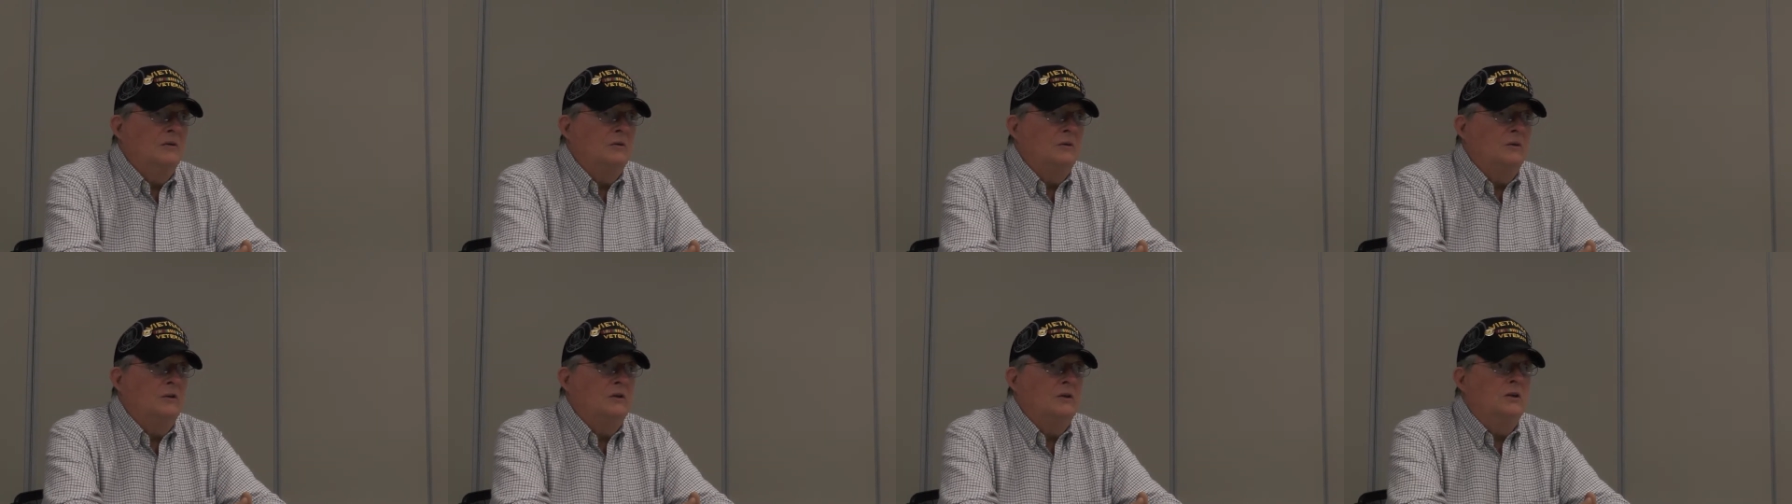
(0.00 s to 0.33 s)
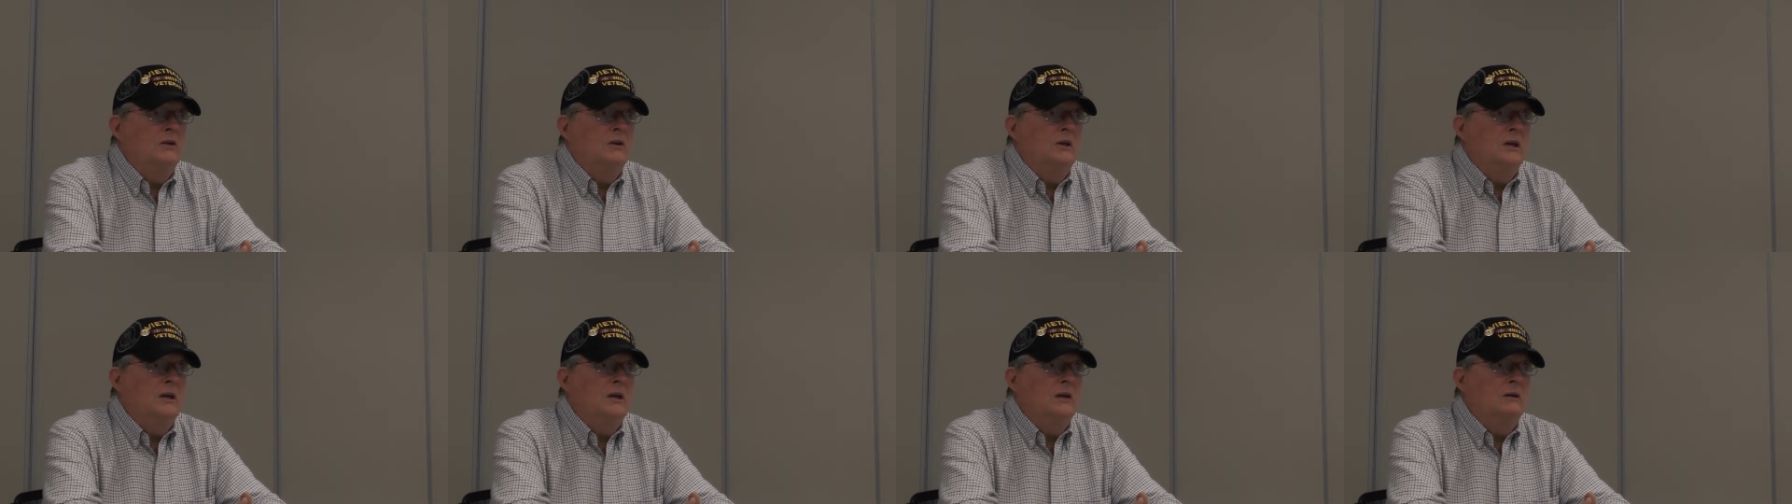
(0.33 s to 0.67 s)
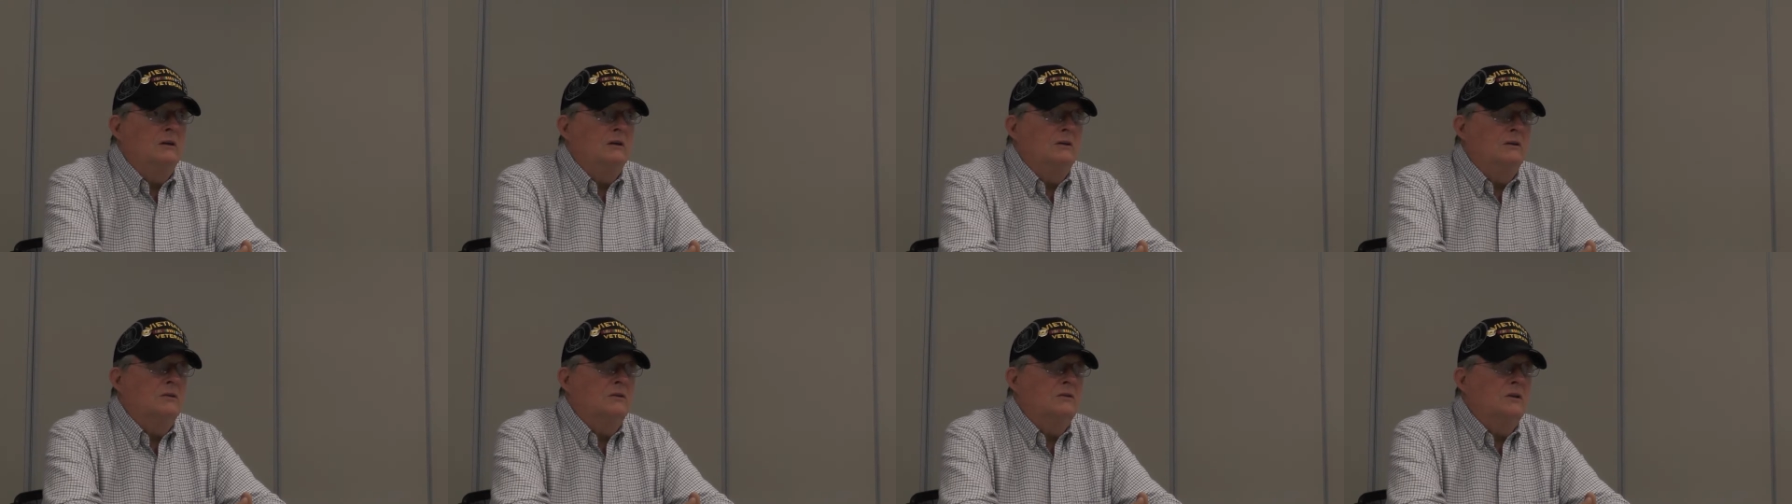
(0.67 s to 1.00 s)
with
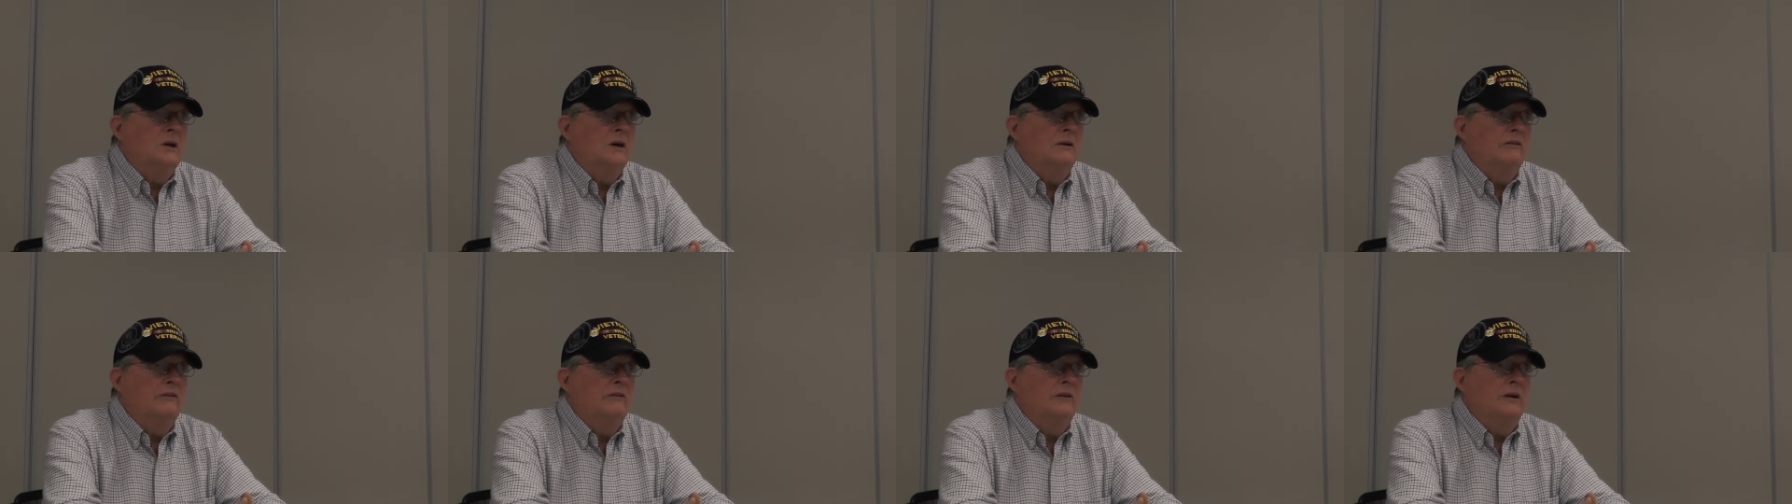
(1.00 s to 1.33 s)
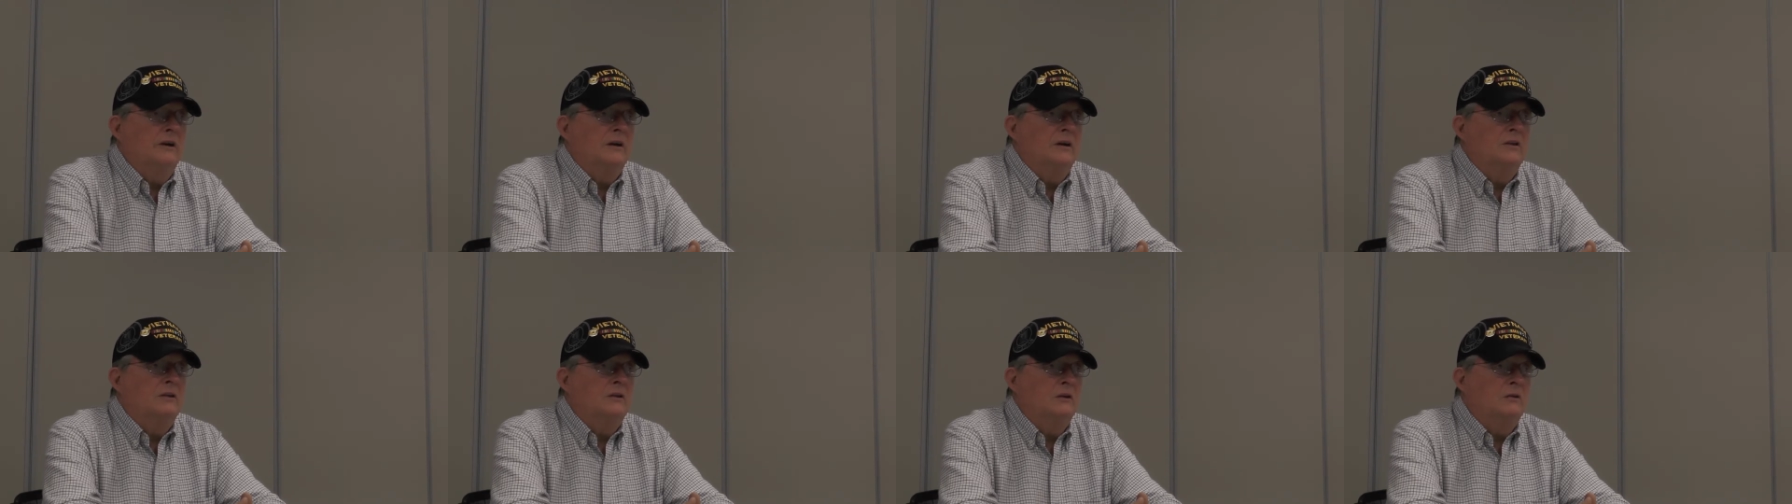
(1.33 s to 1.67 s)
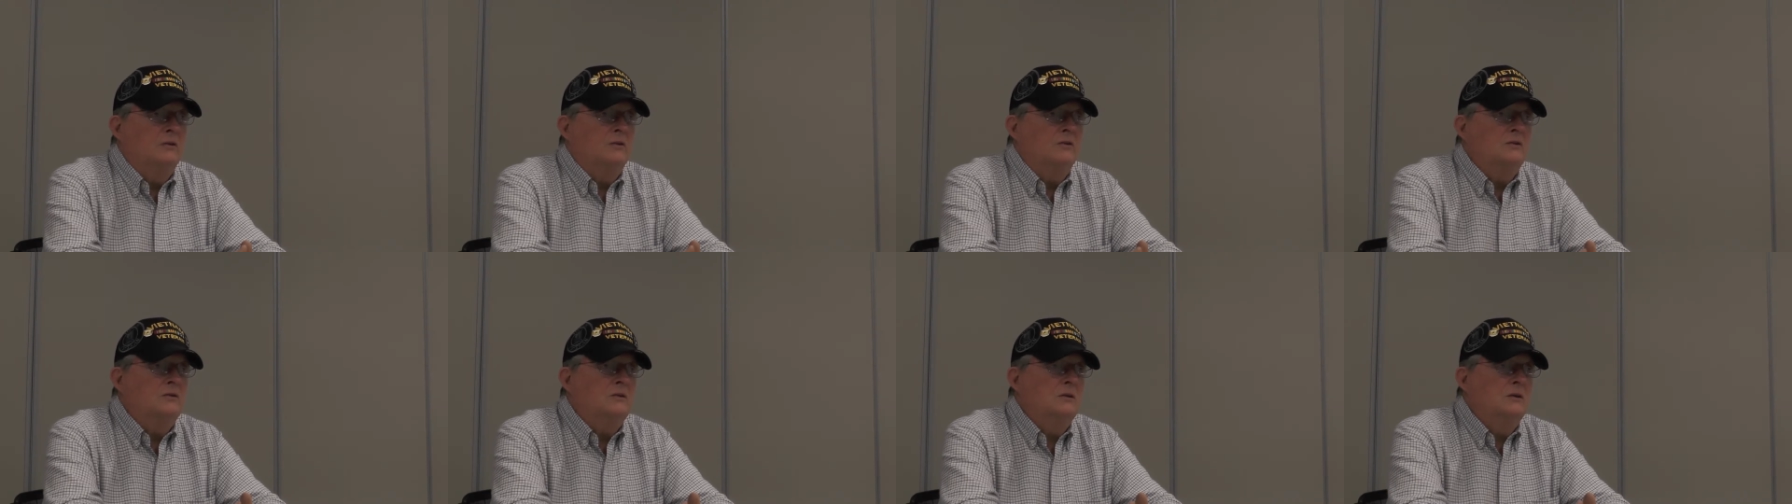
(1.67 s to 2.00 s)
UNITA and stuff like
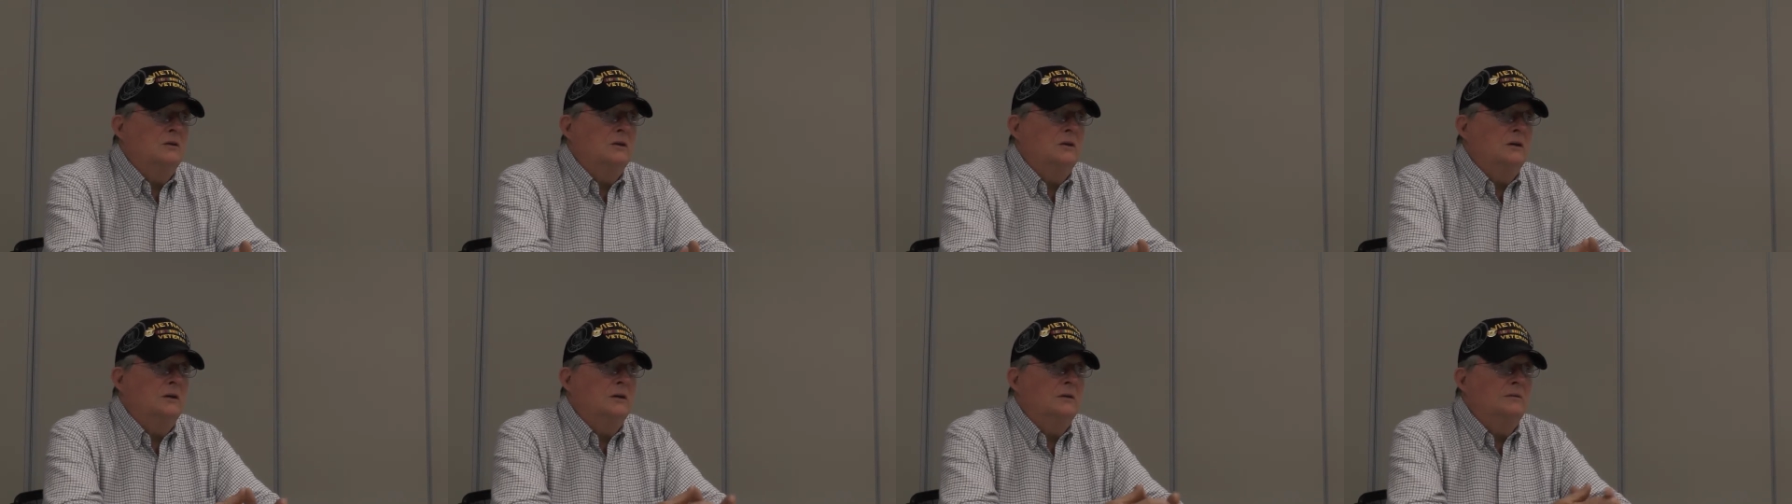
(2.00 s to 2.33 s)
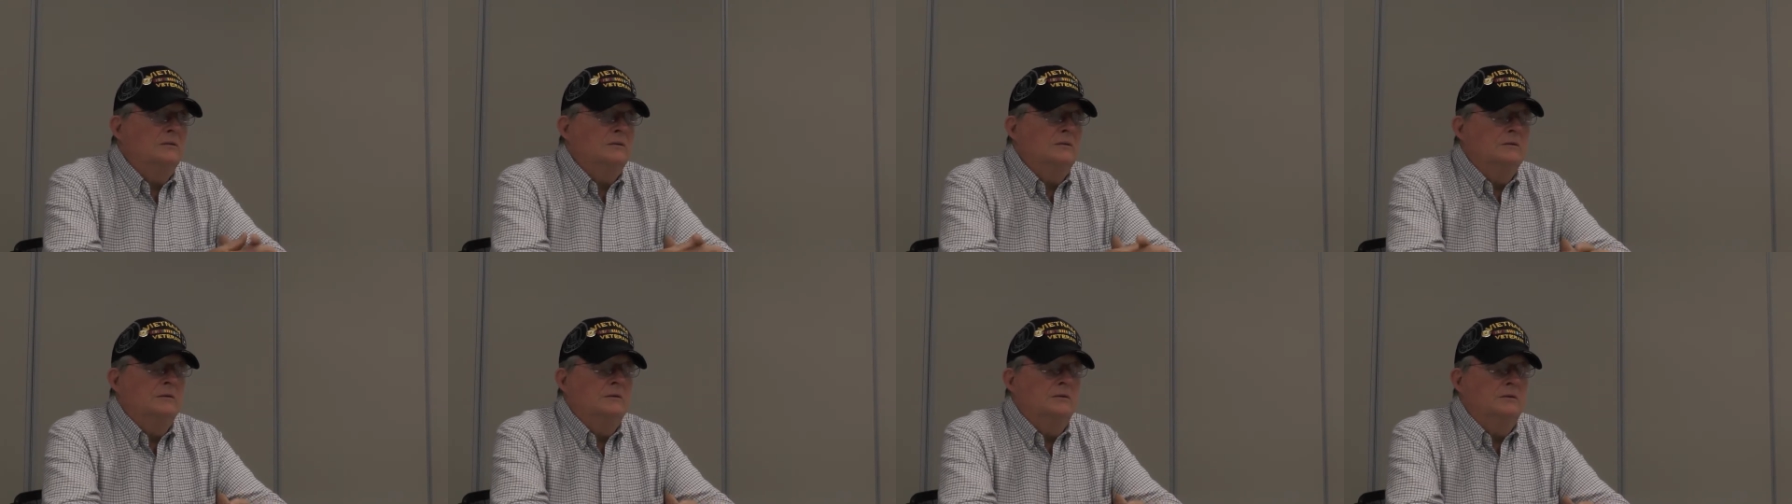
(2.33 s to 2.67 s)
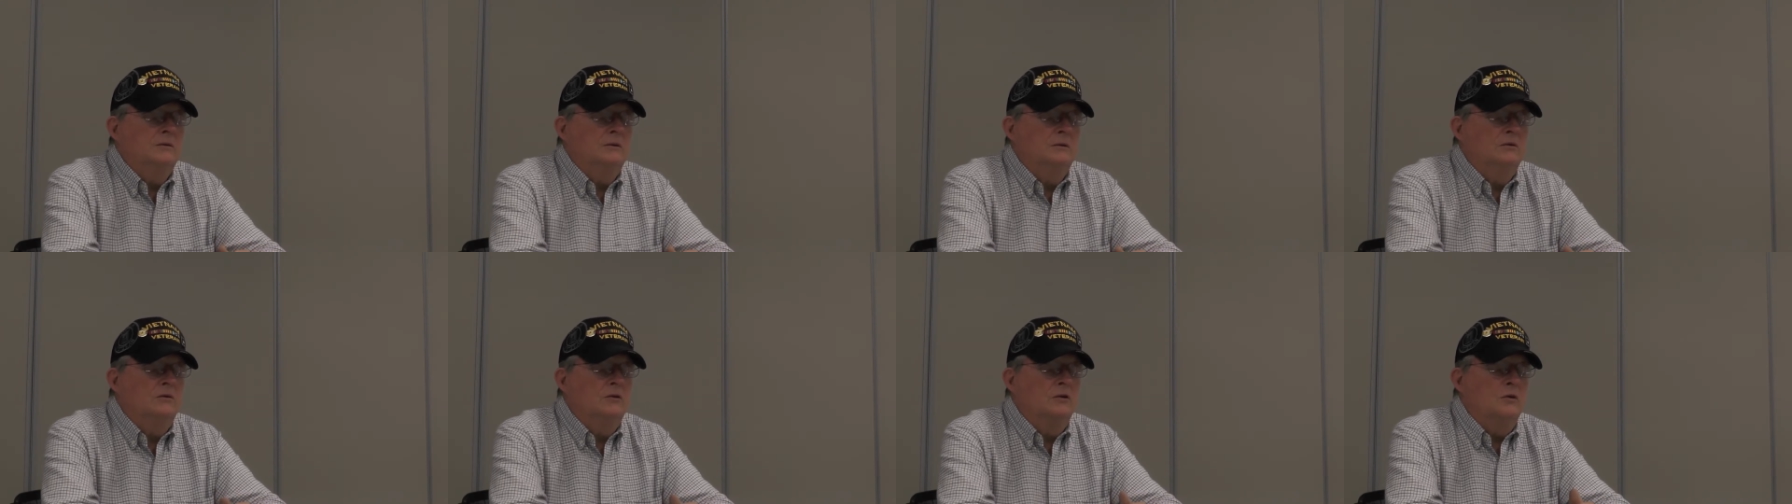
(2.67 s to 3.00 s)
those
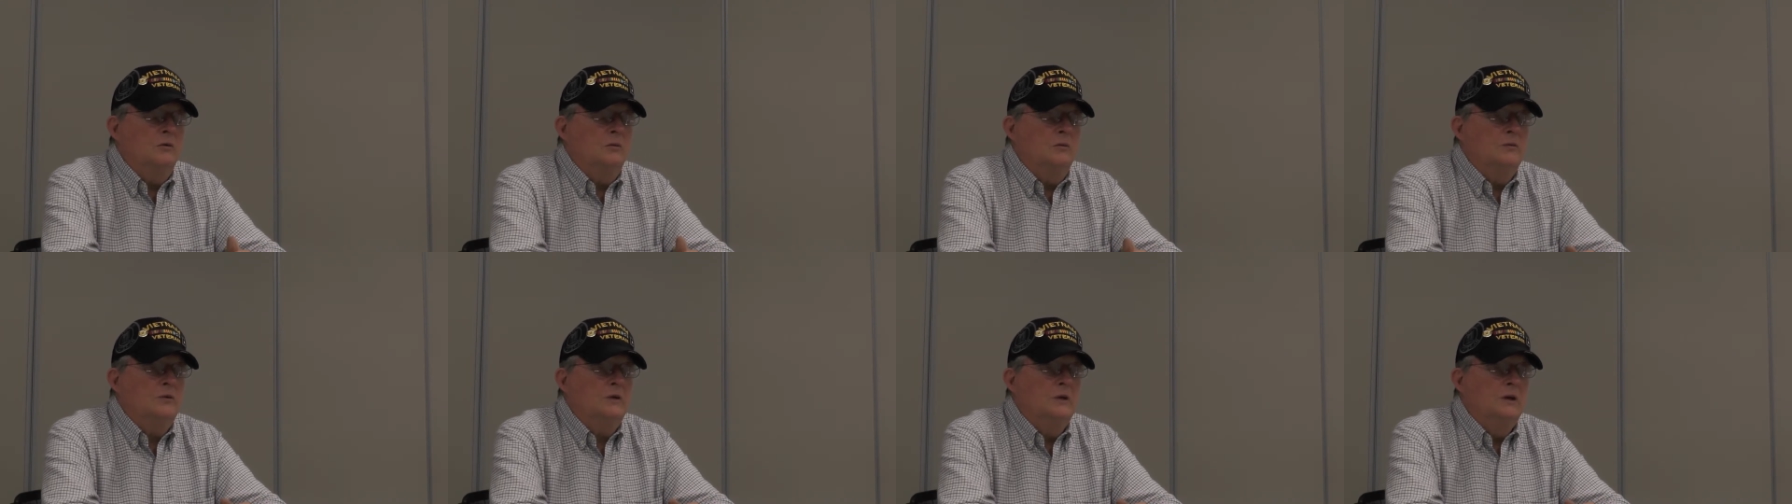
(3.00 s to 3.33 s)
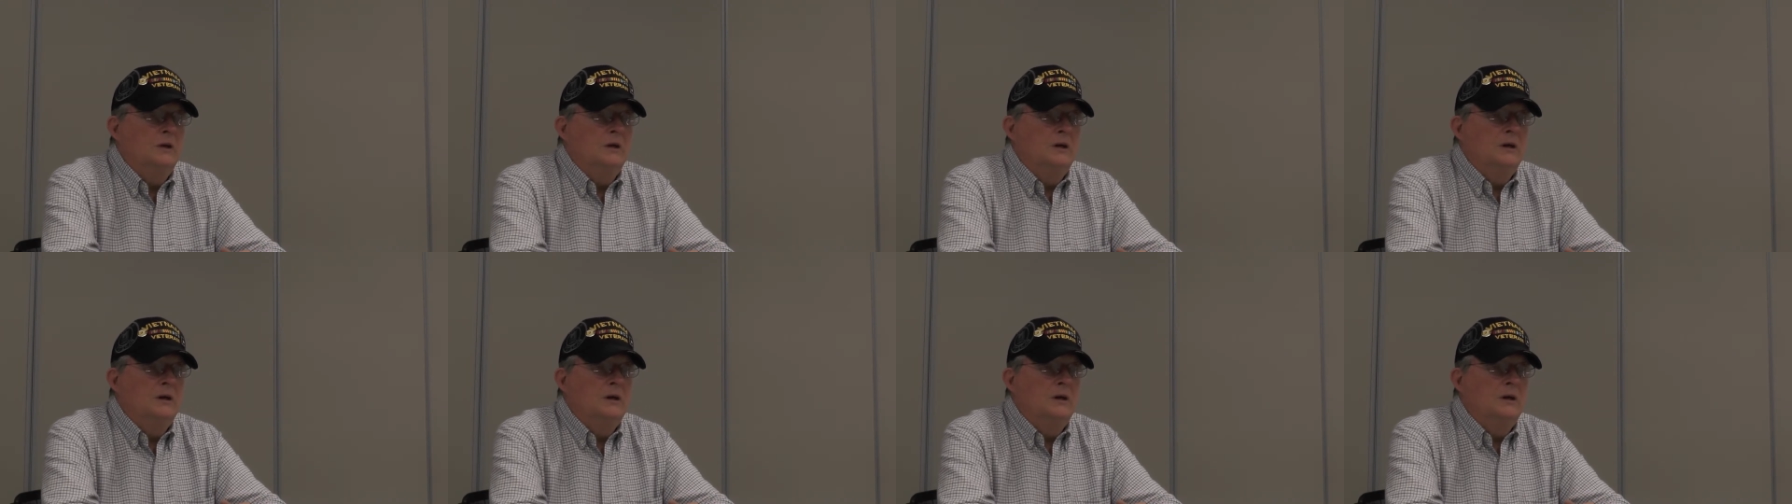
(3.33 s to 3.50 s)
groups.